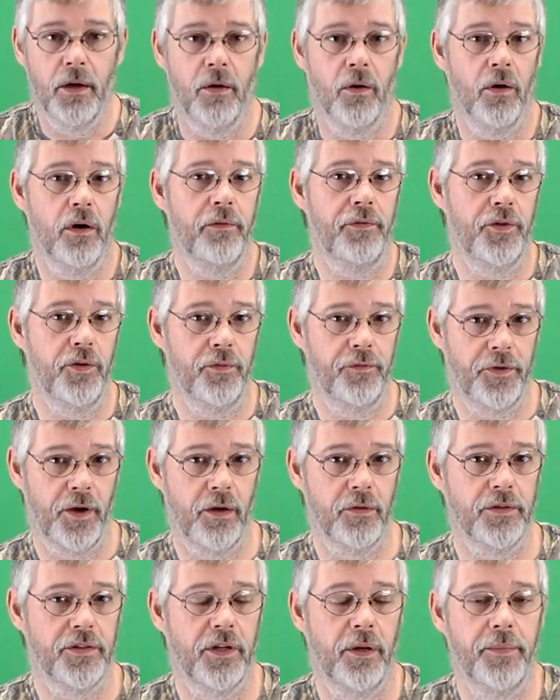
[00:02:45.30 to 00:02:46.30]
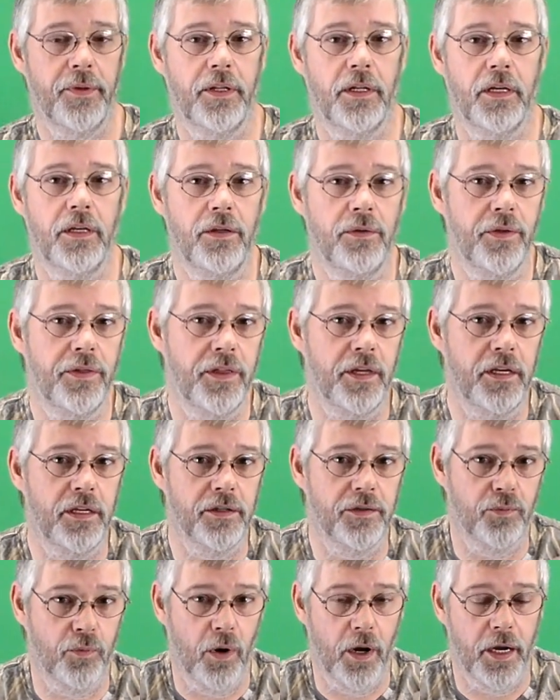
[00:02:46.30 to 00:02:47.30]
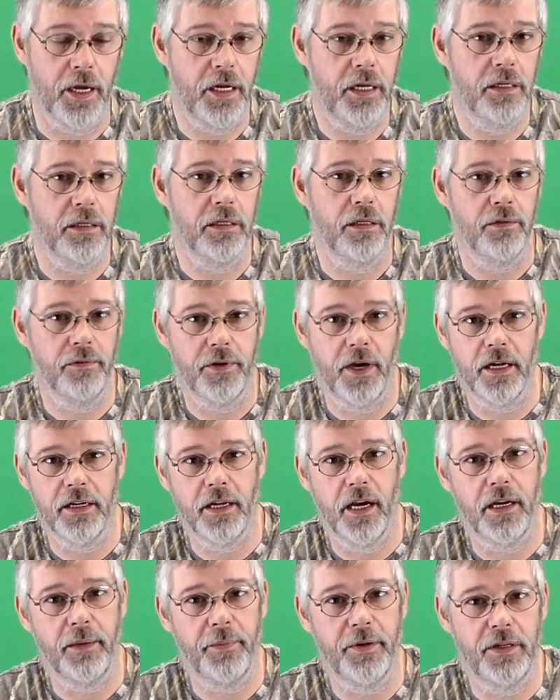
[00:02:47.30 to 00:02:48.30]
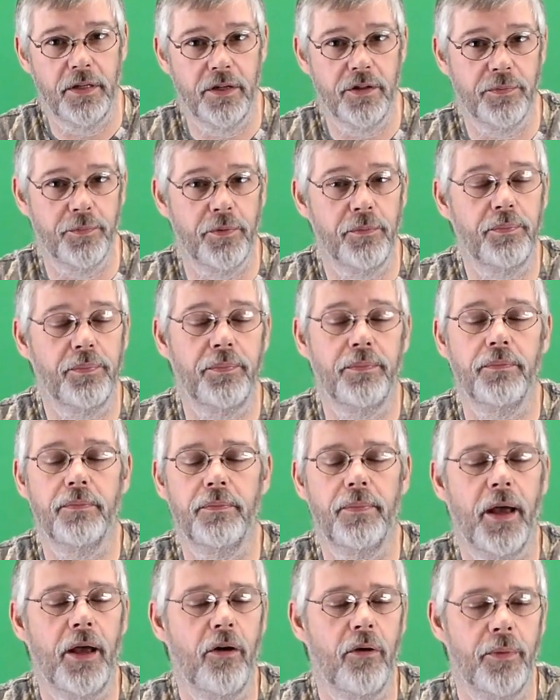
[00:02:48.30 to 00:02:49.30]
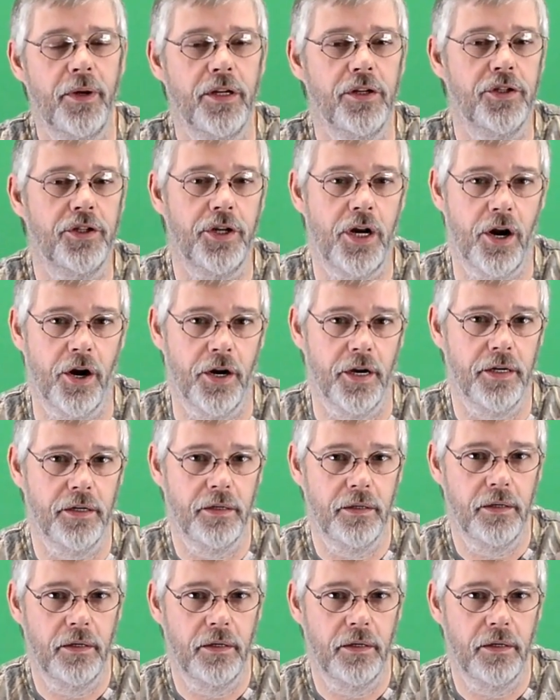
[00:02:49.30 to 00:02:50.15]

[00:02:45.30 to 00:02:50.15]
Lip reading: Or if you found something that you think is right and you've got documentation, by all means share it.